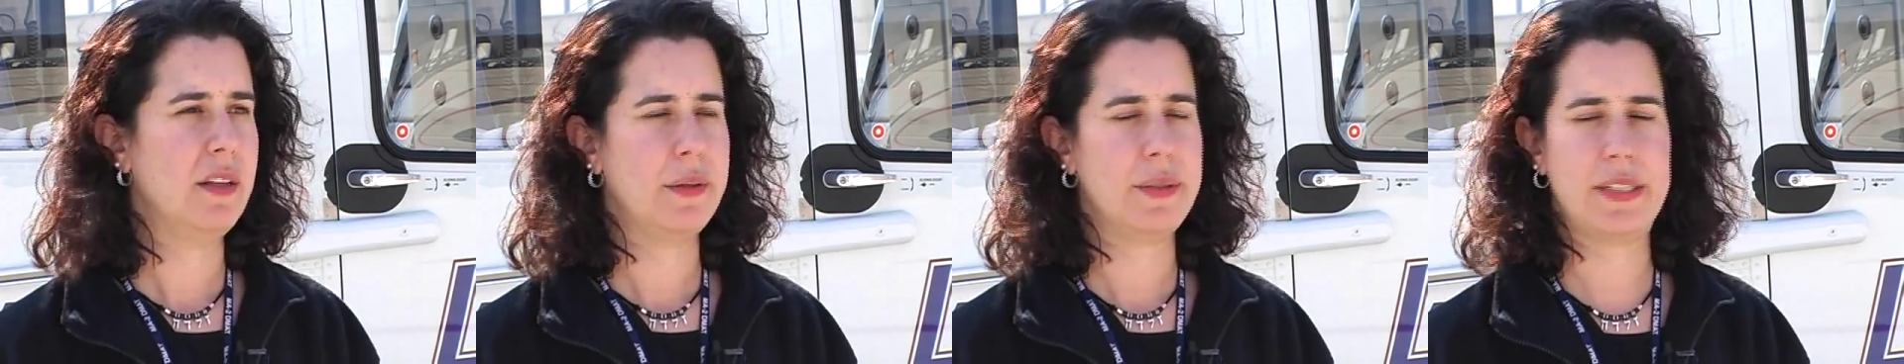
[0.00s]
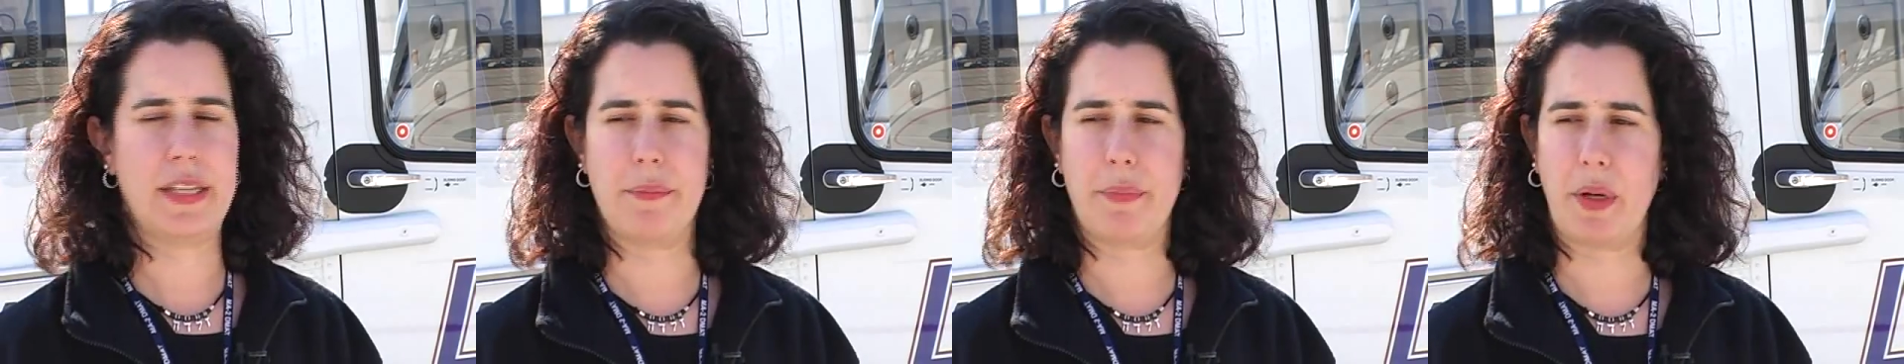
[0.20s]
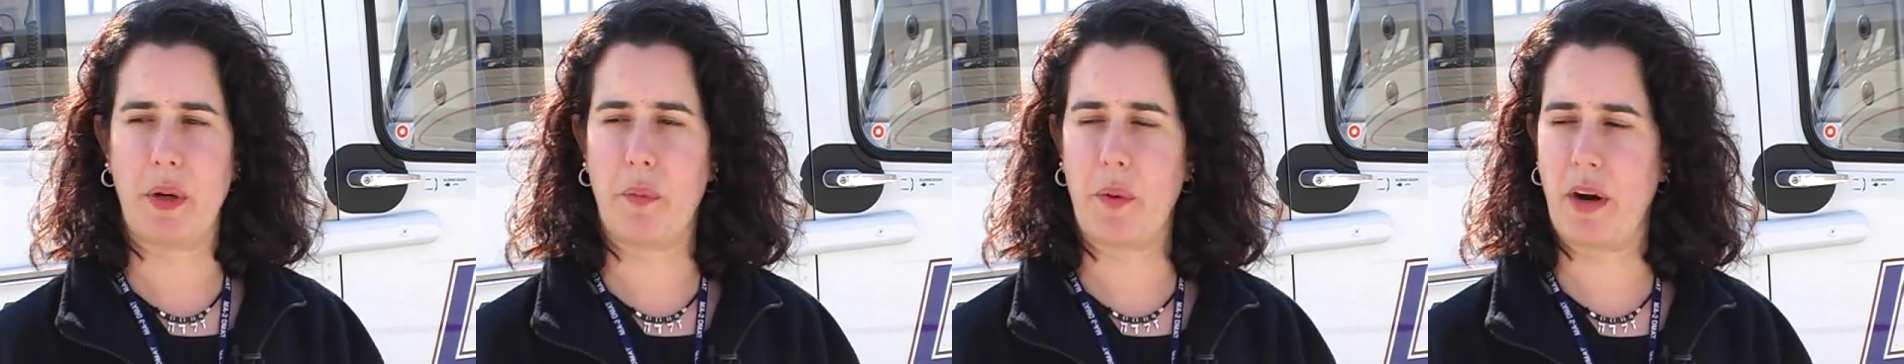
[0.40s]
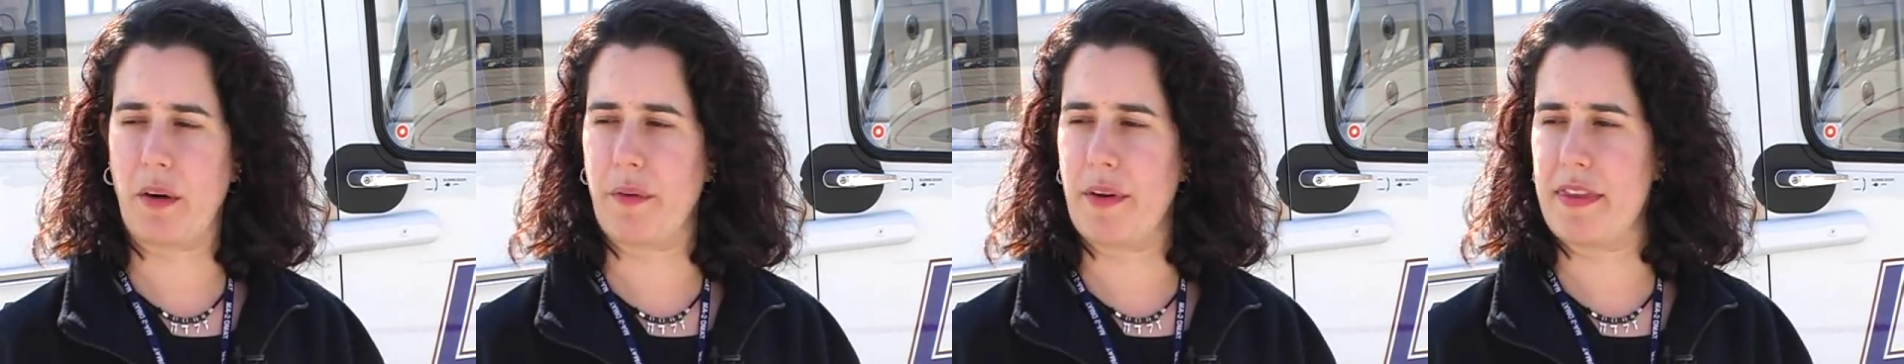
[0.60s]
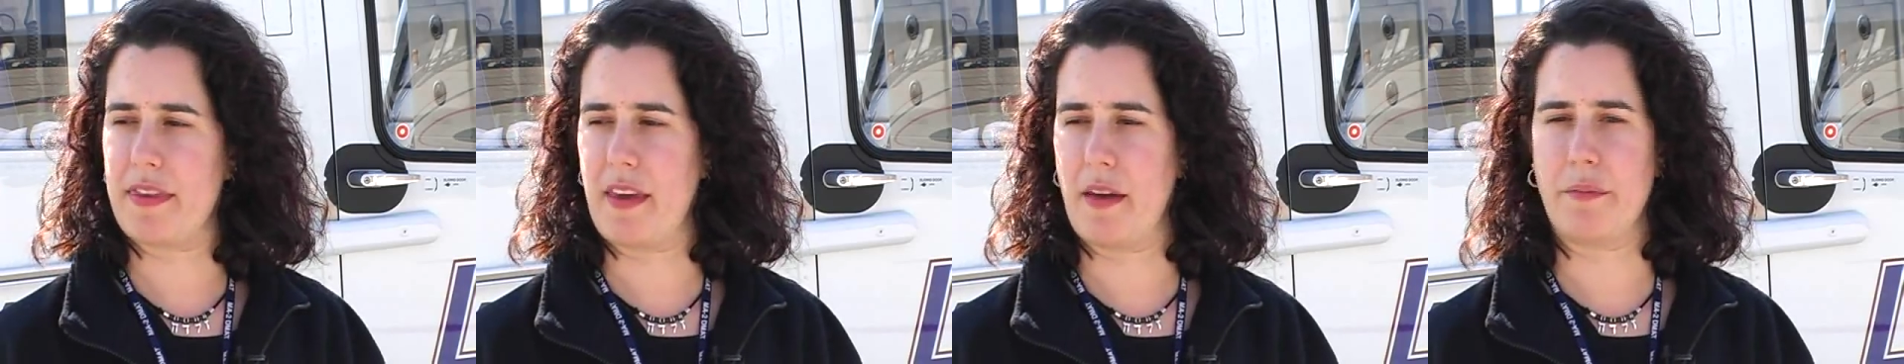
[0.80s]
was able to
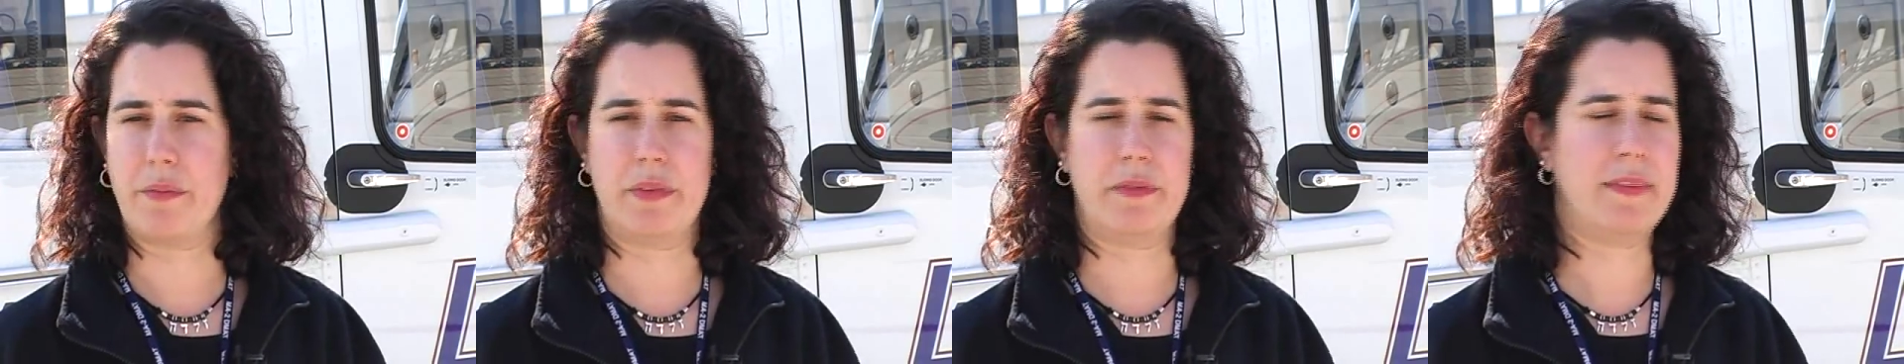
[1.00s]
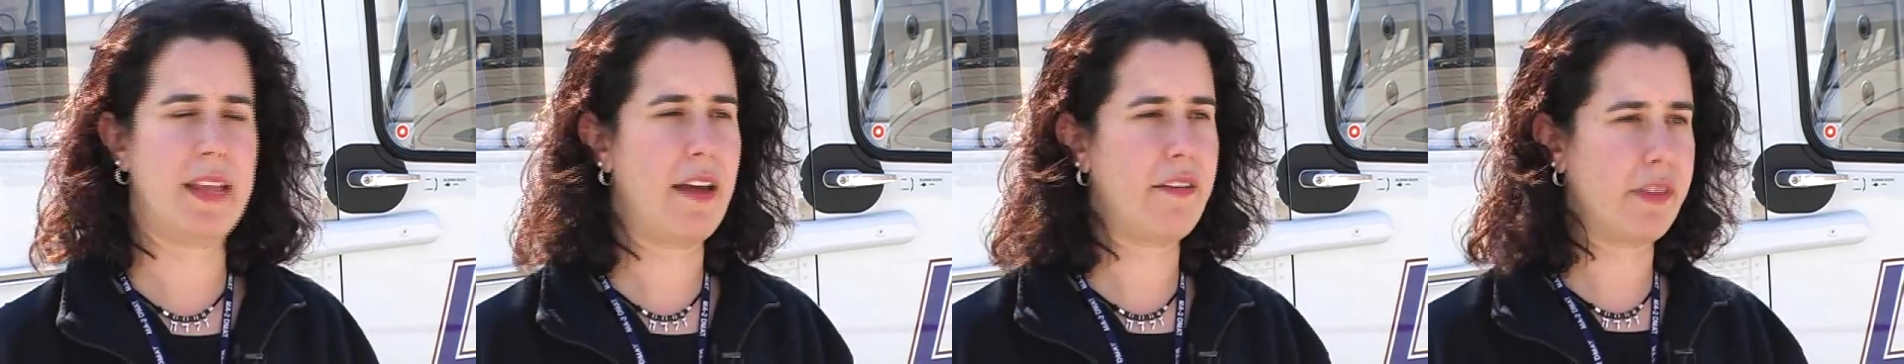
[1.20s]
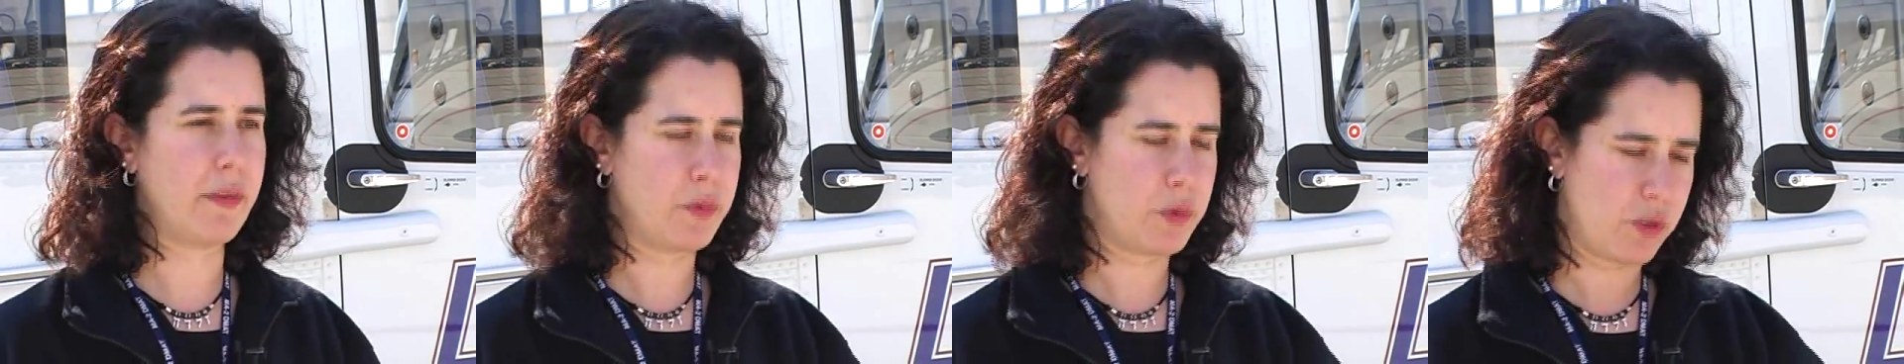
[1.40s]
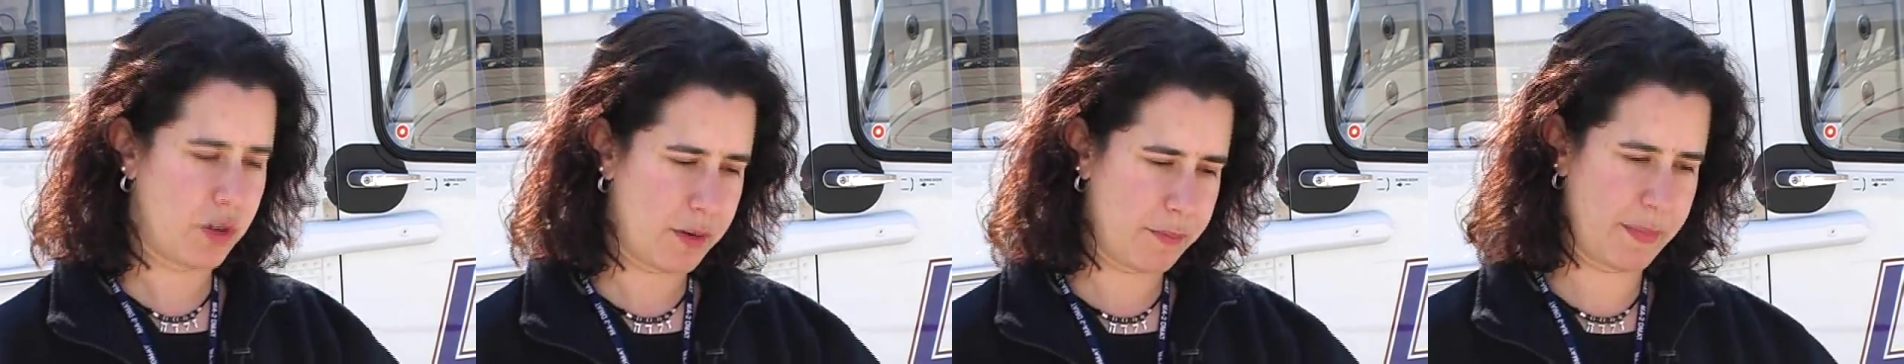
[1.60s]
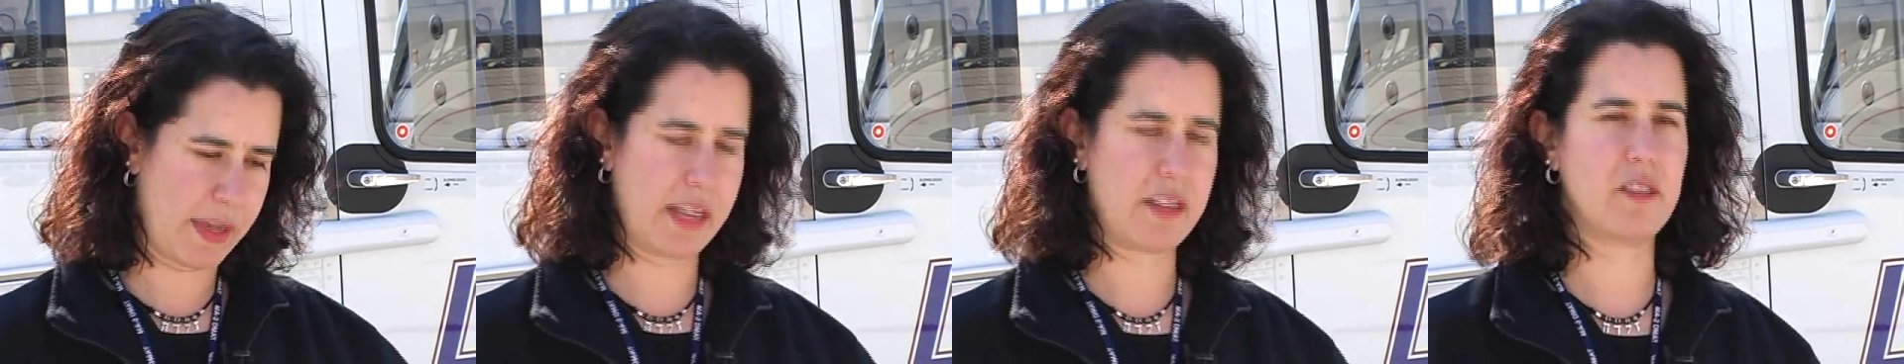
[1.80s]
work with them and have them
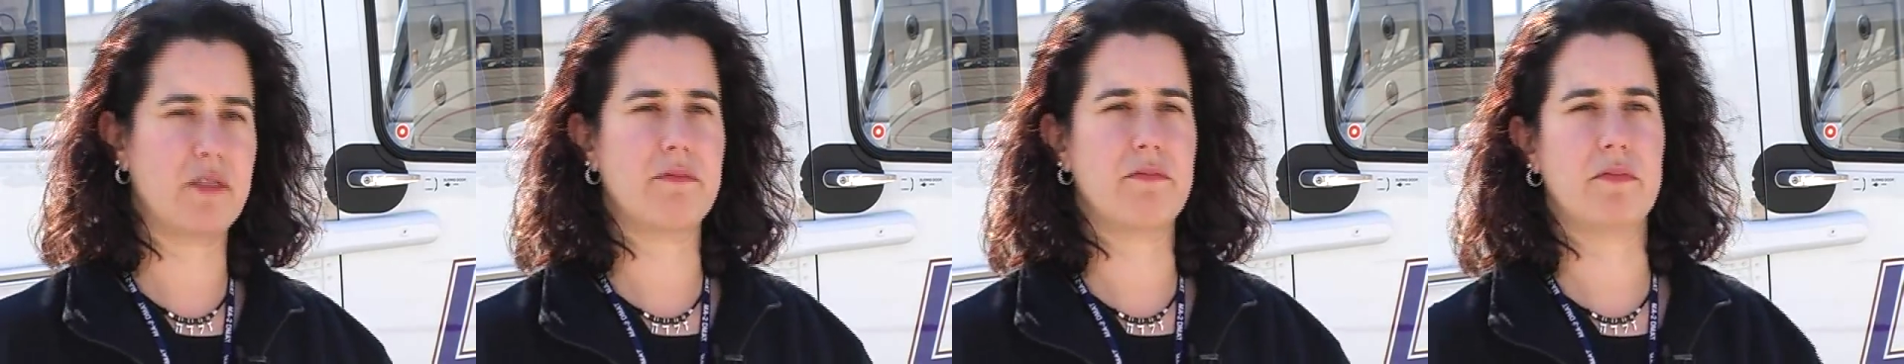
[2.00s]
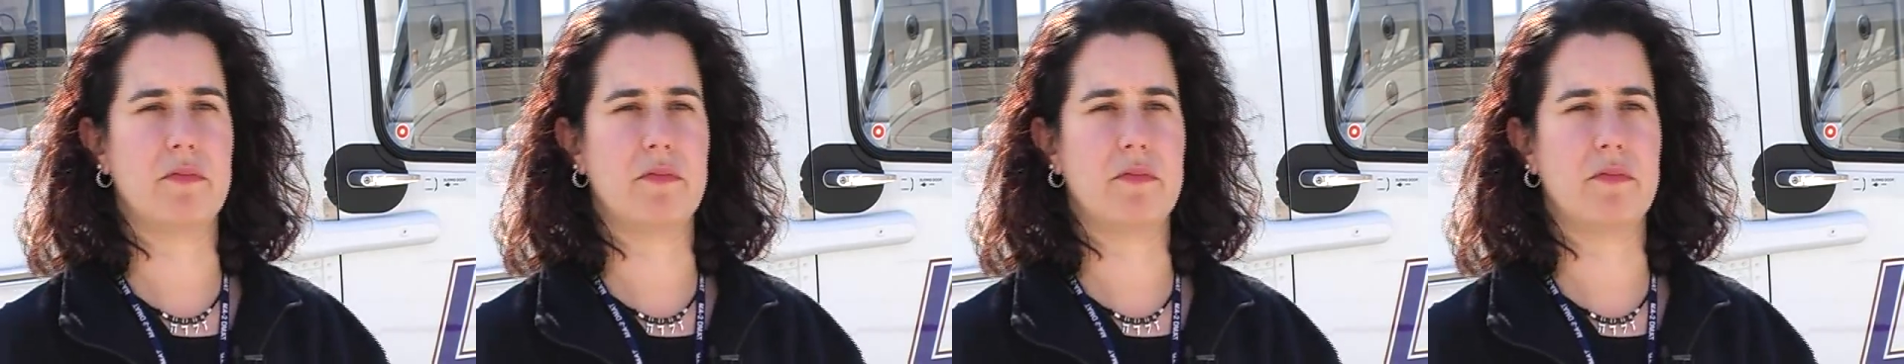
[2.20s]
treat me